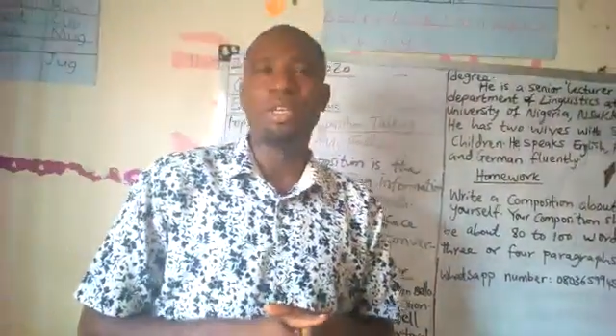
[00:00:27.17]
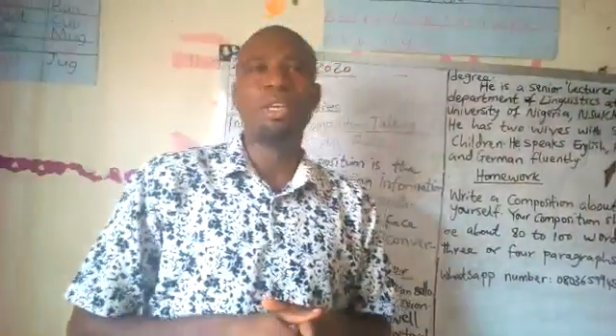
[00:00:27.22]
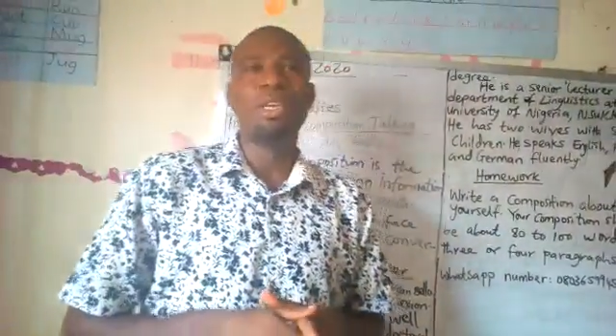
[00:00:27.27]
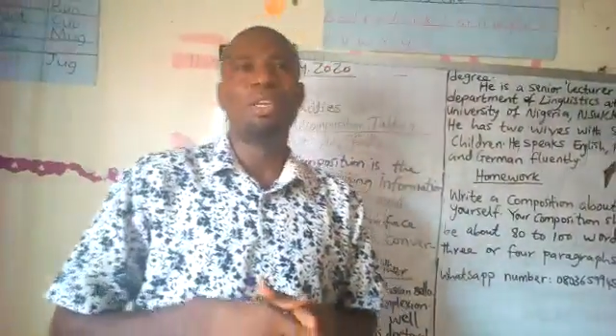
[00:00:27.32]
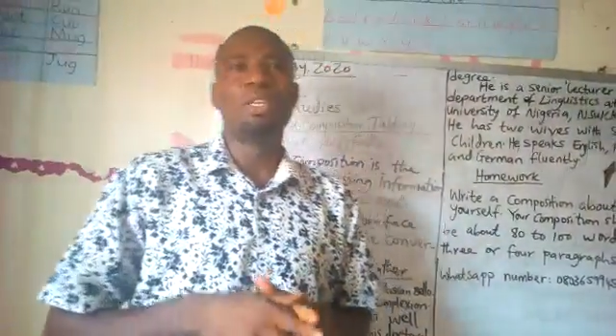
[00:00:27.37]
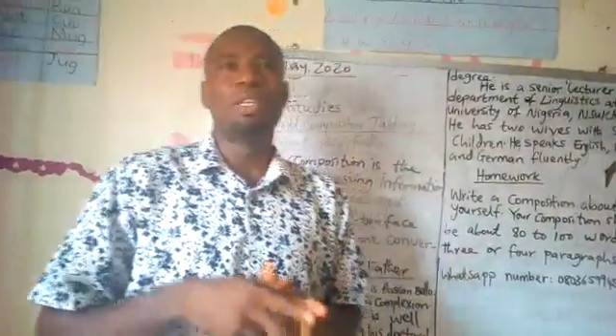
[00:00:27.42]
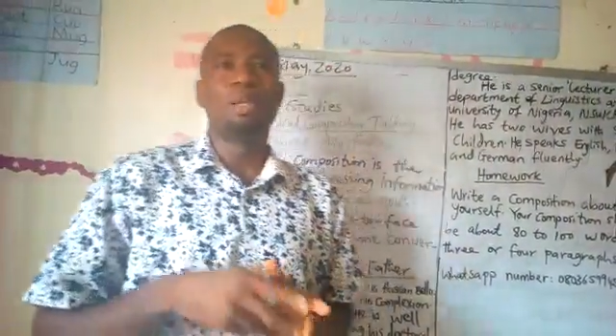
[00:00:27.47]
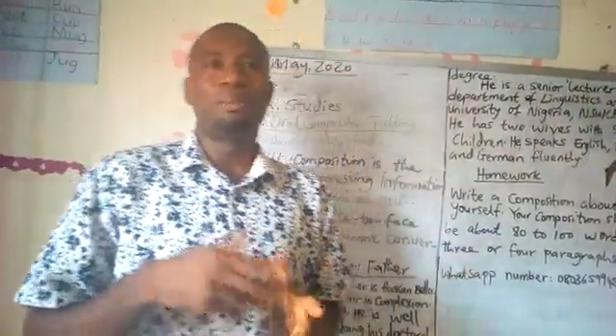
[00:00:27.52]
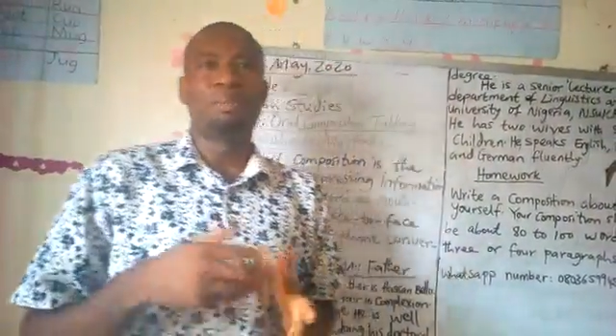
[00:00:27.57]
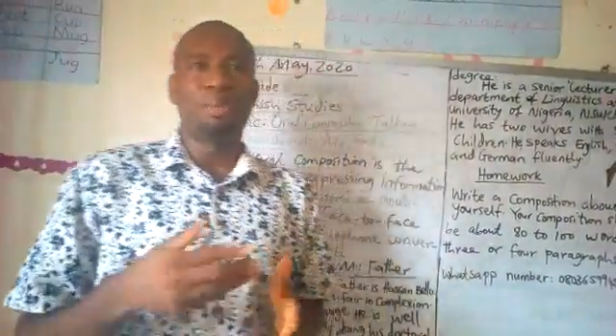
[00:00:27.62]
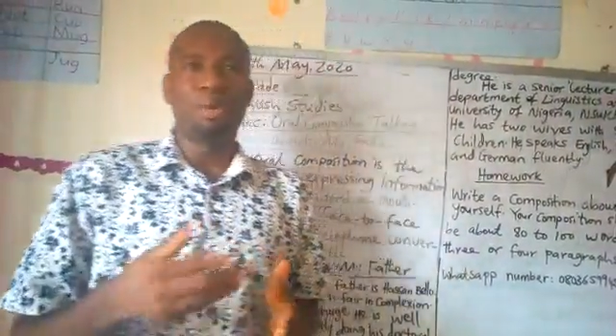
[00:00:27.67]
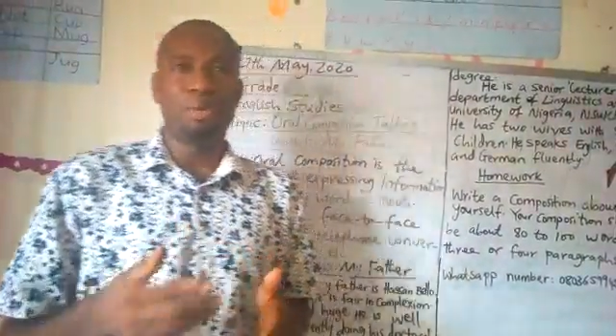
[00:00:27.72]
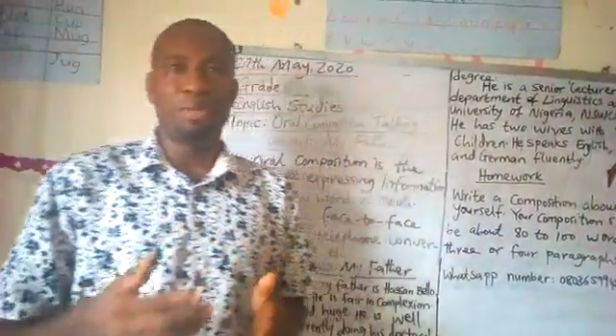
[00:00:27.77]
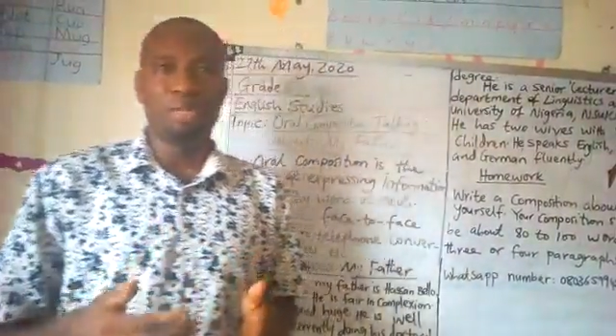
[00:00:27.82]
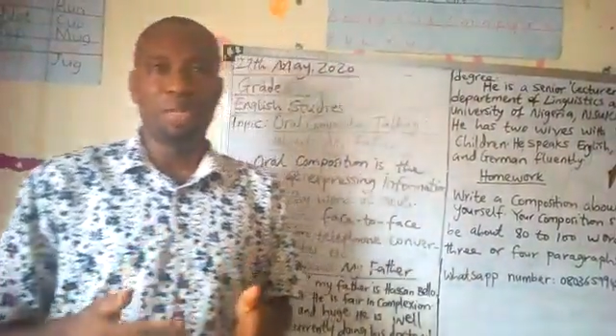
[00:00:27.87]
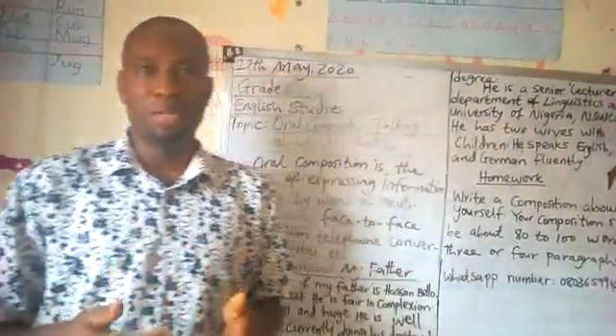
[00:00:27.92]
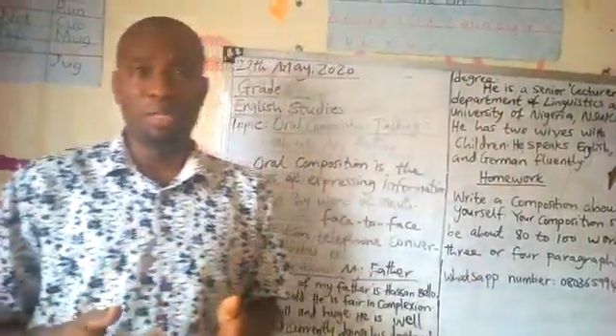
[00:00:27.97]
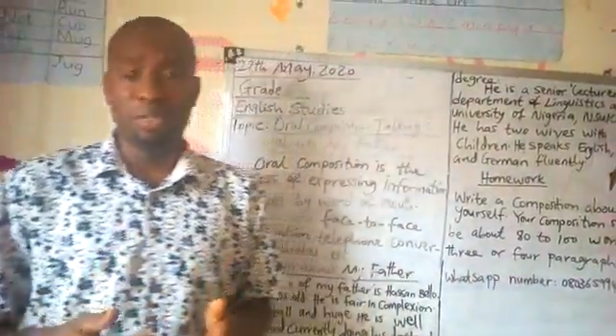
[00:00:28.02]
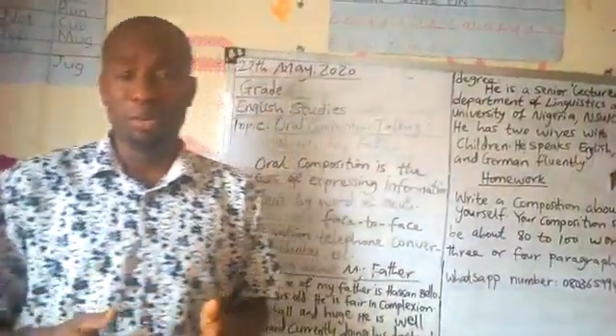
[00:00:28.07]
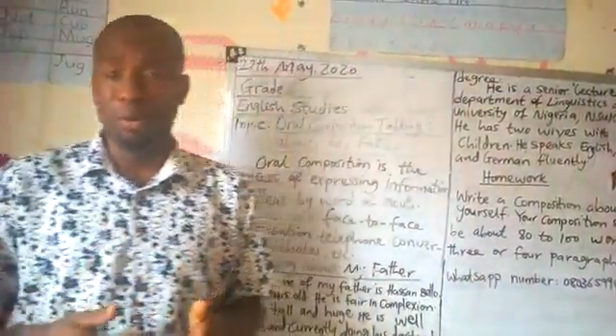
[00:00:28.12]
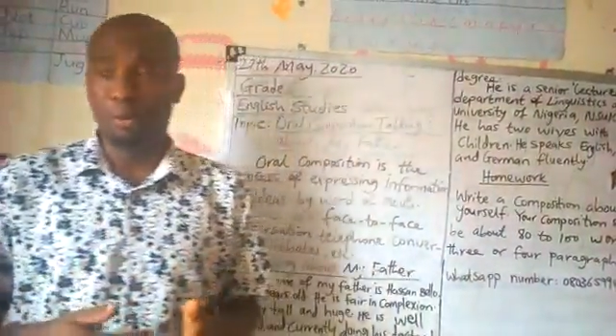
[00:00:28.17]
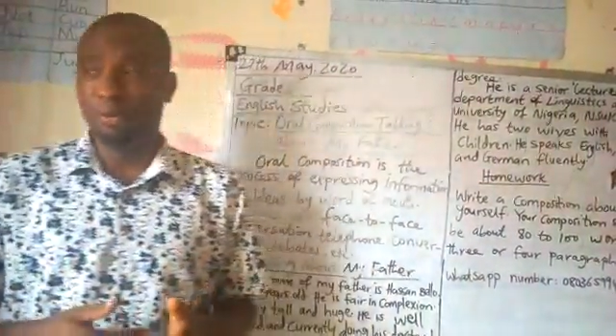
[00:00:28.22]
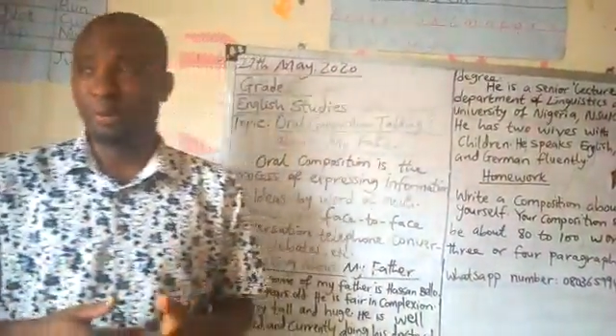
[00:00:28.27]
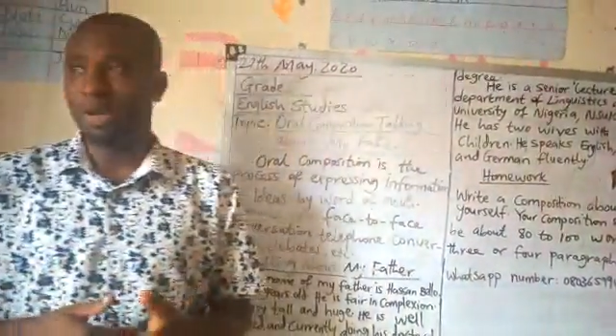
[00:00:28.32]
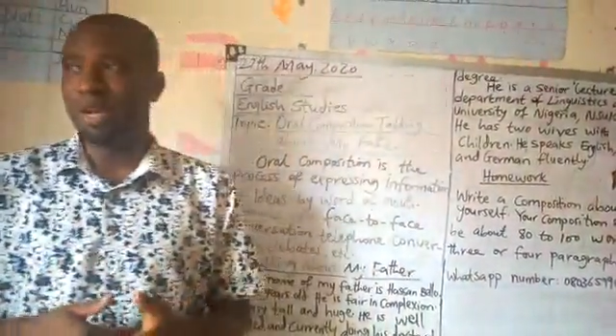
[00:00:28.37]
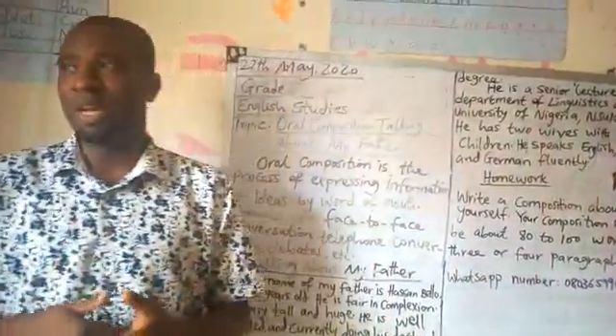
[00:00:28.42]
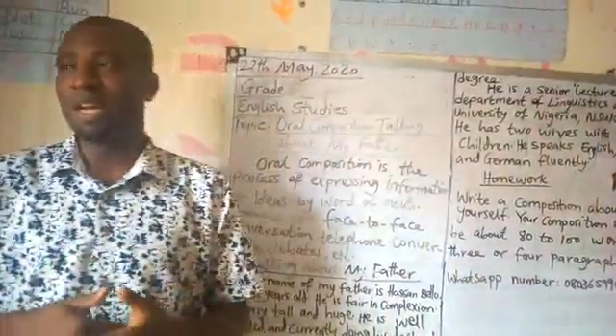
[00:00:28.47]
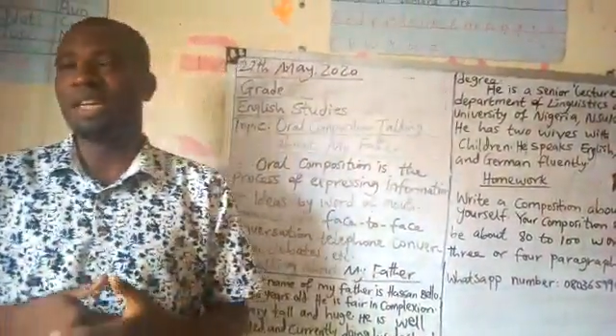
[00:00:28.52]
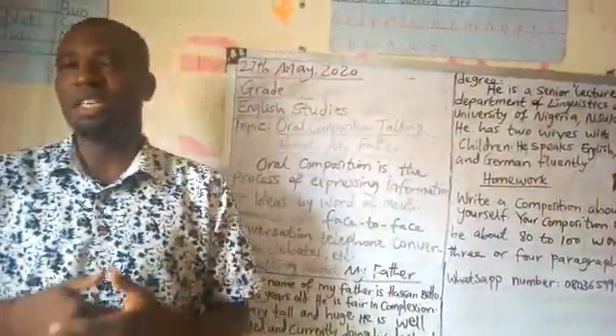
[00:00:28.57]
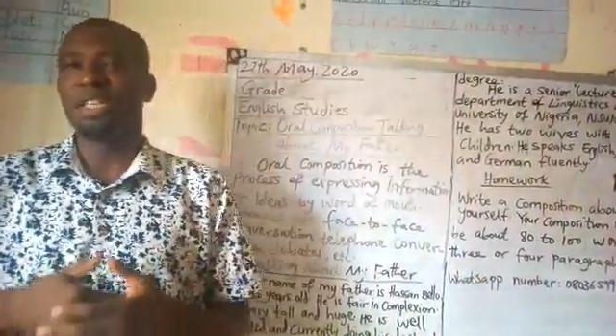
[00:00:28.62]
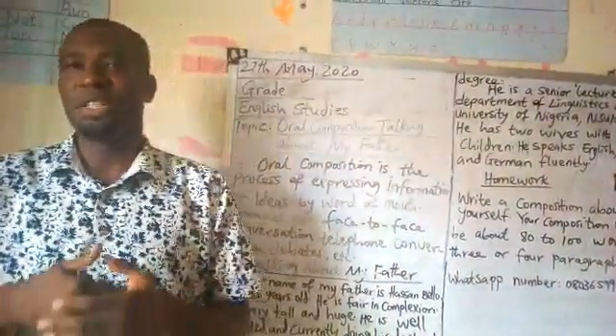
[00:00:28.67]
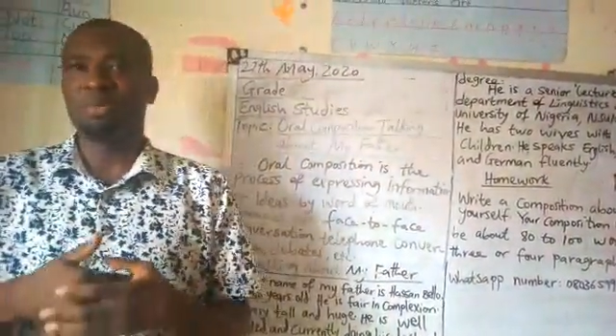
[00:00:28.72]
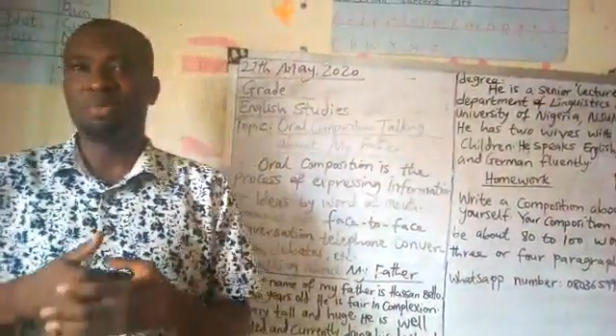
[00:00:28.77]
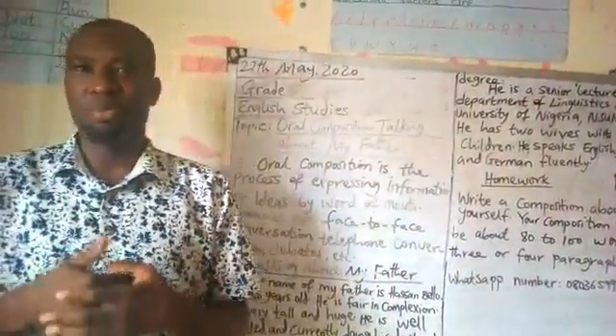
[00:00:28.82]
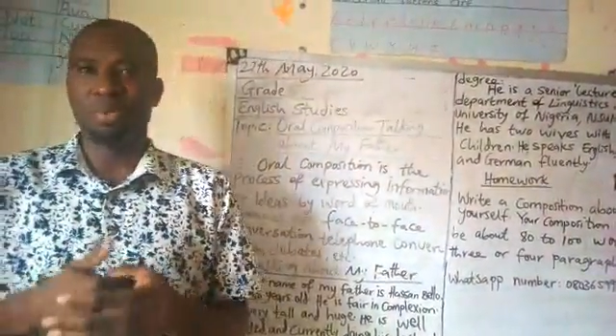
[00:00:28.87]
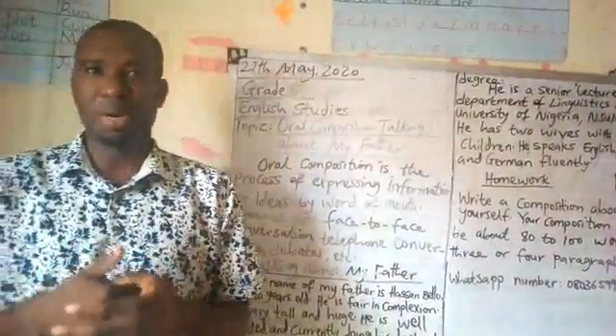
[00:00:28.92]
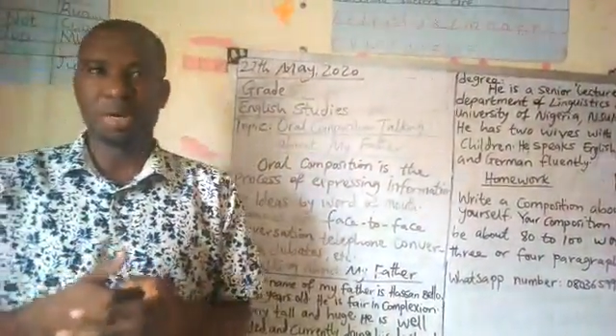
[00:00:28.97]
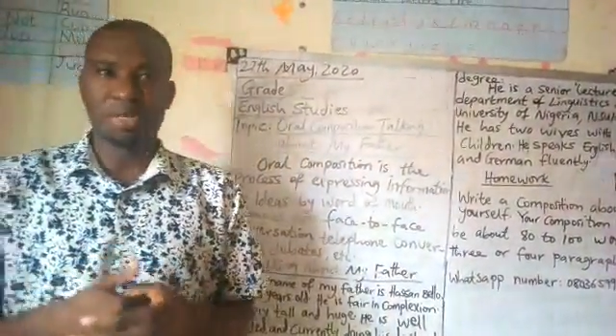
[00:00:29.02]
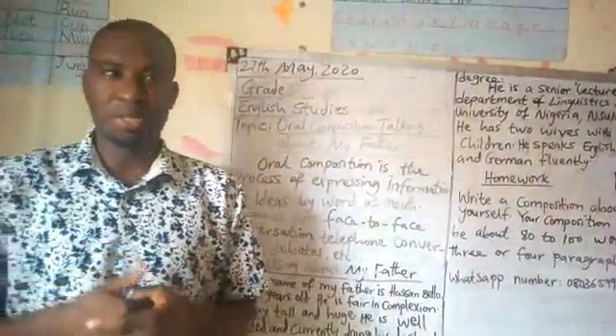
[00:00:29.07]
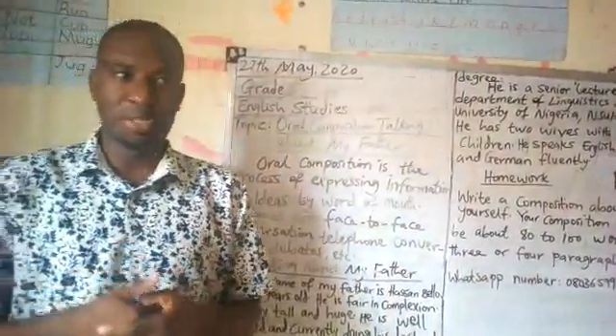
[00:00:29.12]
is the process of
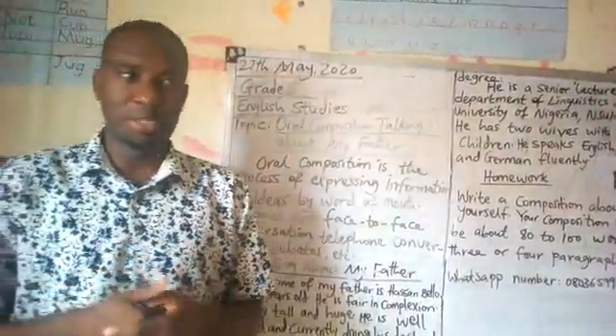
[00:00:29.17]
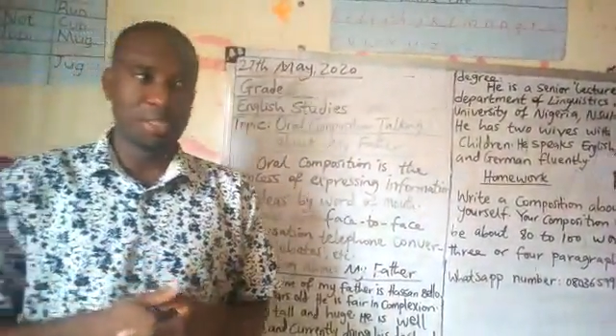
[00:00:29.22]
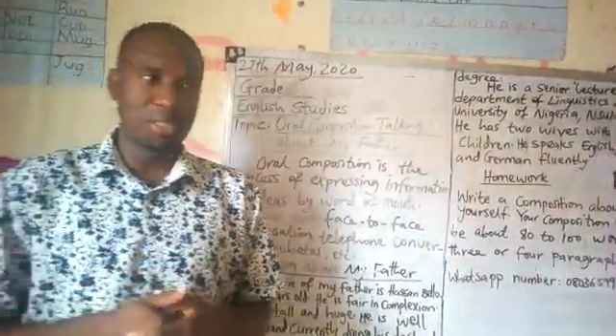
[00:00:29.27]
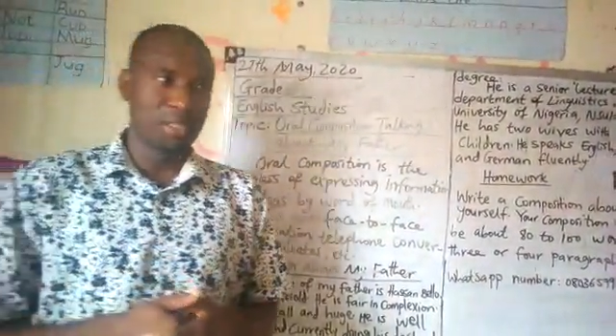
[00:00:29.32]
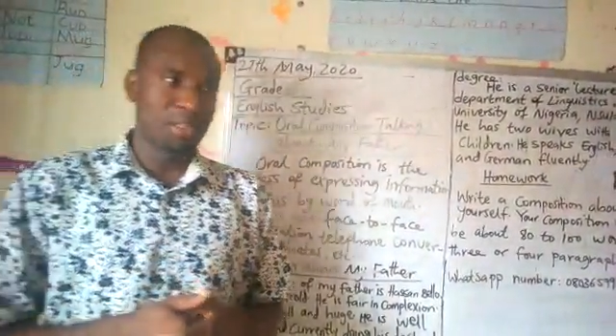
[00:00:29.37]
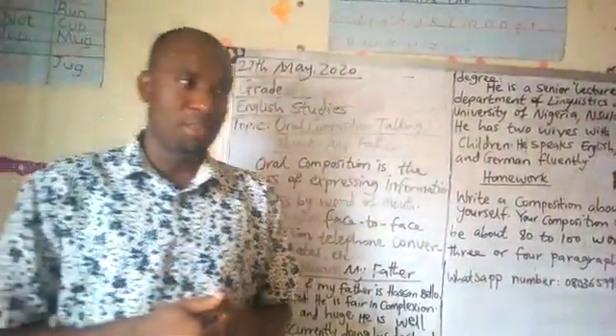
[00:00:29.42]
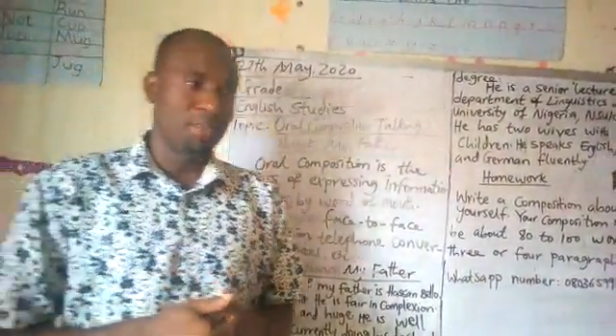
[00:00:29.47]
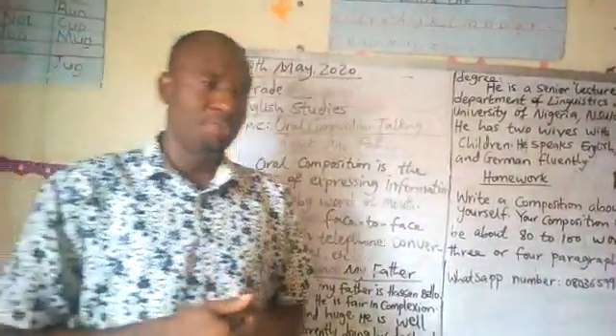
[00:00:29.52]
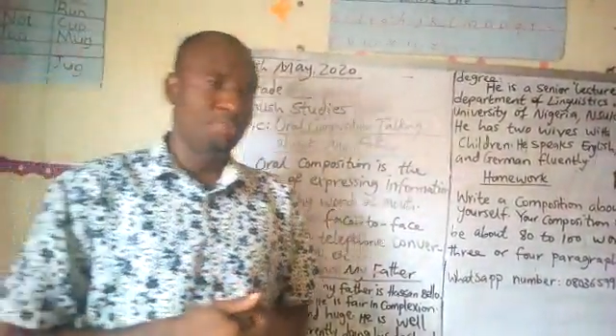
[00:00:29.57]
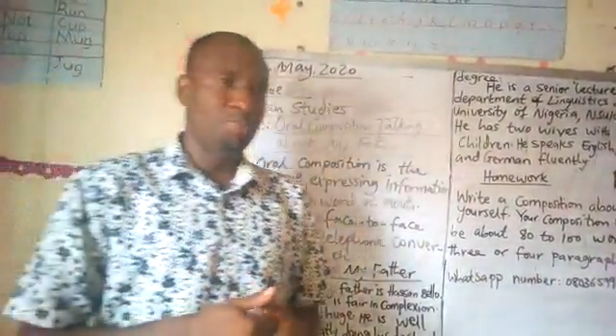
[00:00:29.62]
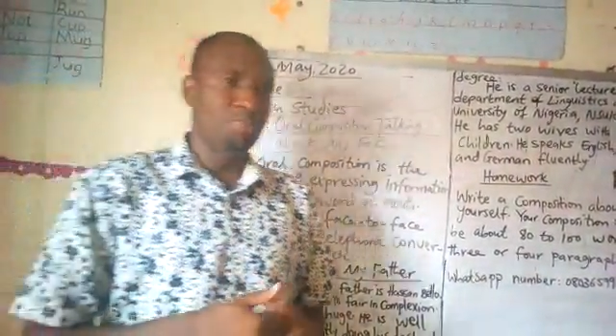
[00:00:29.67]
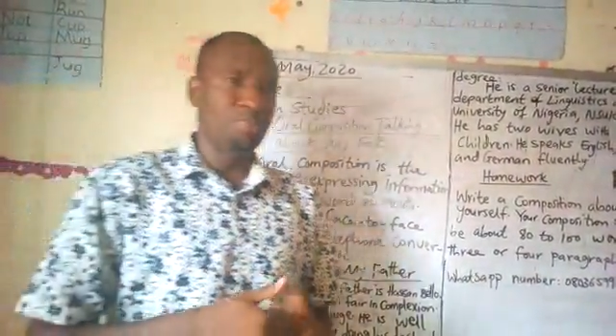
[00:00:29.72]
expressing